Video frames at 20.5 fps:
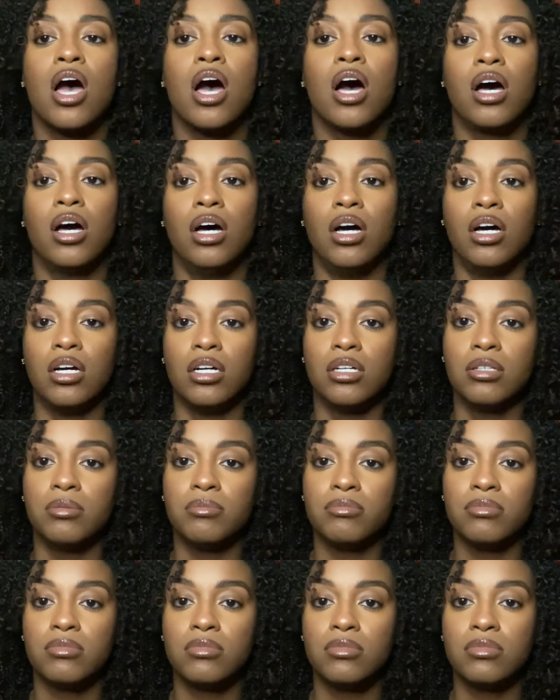Um,
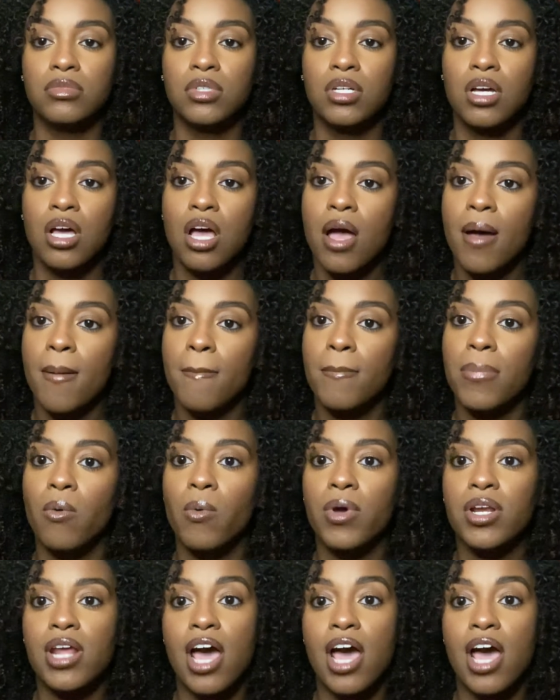but when